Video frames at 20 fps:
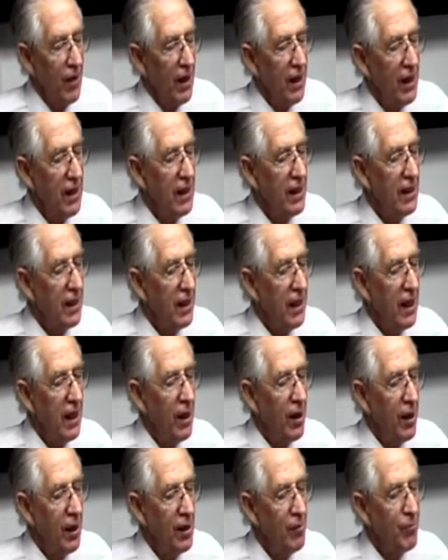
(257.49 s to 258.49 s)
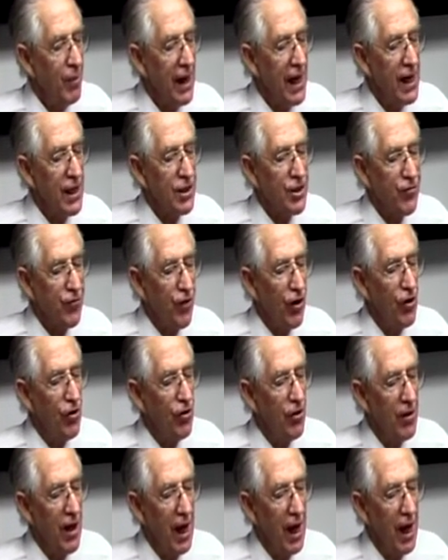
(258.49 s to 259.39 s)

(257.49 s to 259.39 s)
He bears fruit